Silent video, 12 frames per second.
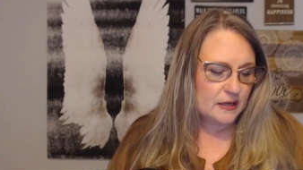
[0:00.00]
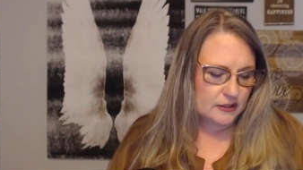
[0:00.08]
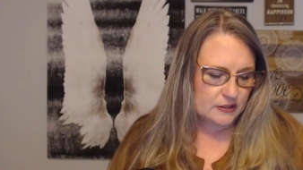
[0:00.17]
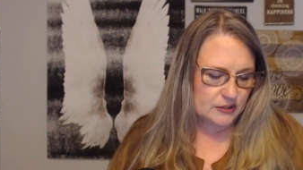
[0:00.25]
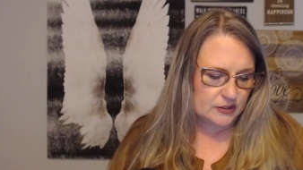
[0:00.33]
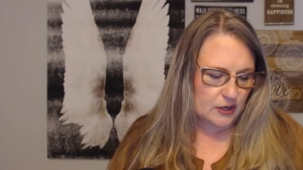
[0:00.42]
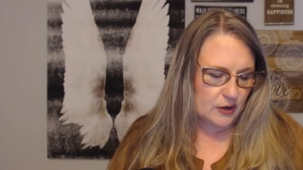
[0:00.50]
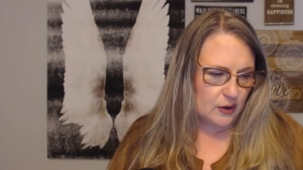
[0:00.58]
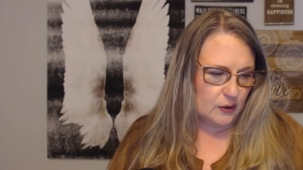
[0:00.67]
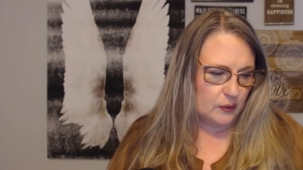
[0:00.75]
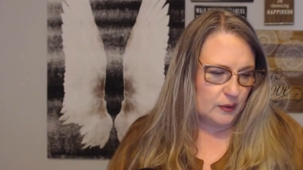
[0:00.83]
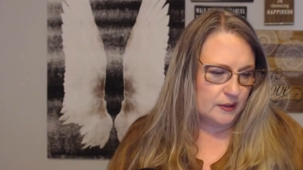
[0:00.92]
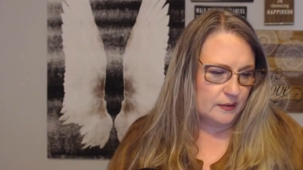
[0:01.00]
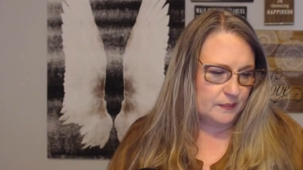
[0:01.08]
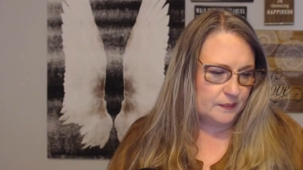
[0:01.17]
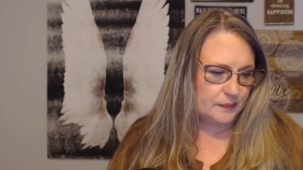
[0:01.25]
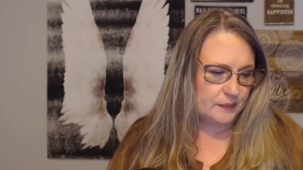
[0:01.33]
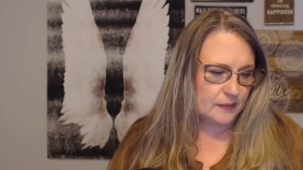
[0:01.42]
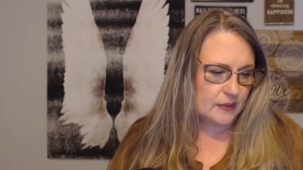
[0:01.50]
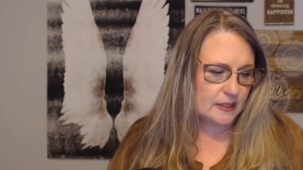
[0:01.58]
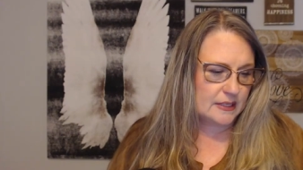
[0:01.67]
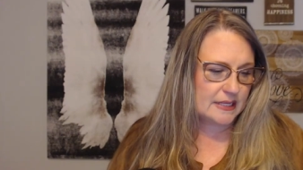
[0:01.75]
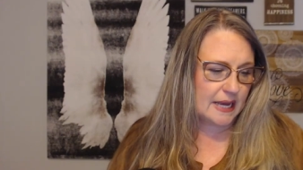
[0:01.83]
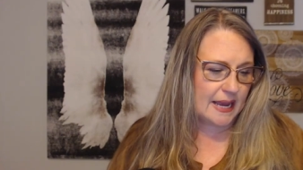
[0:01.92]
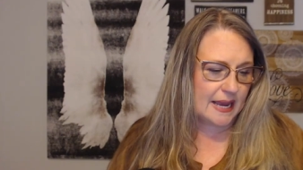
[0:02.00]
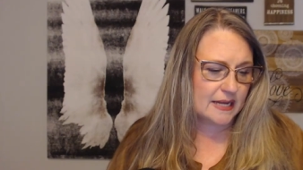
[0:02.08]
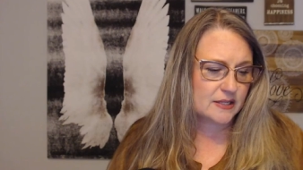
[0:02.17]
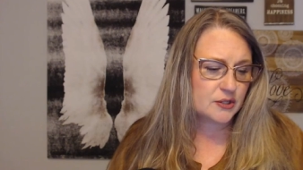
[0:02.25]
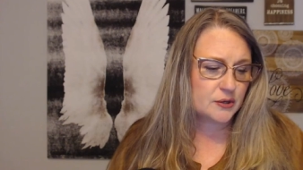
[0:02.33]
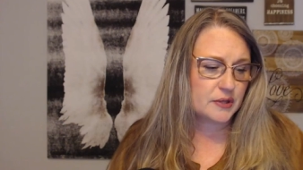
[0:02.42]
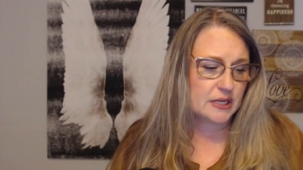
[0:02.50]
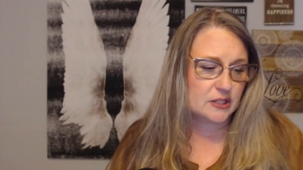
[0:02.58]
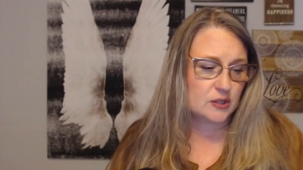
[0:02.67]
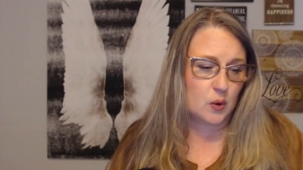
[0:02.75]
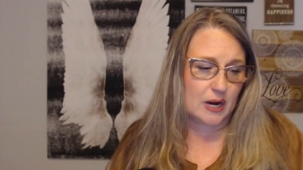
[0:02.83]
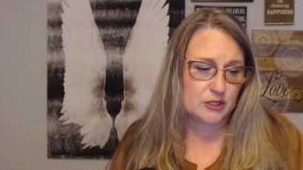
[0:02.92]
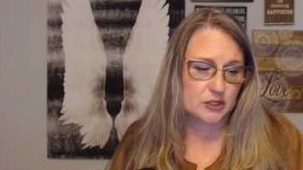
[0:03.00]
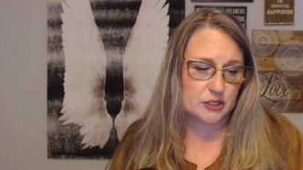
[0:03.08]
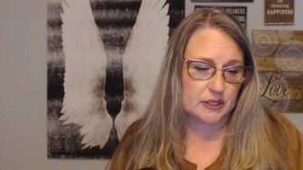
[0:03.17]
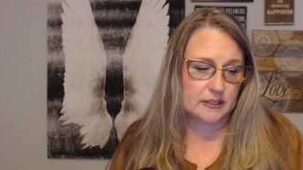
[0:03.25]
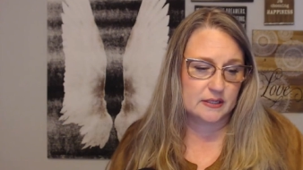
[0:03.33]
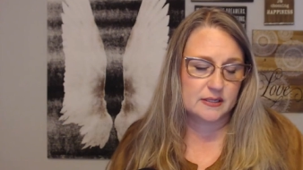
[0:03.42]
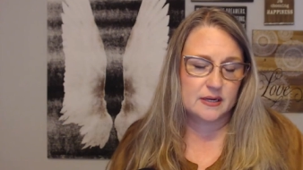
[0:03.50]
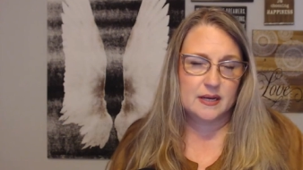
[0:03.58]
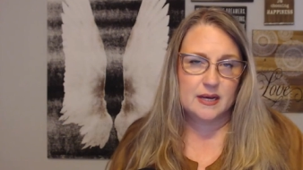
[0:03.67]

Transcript: So to answer these questions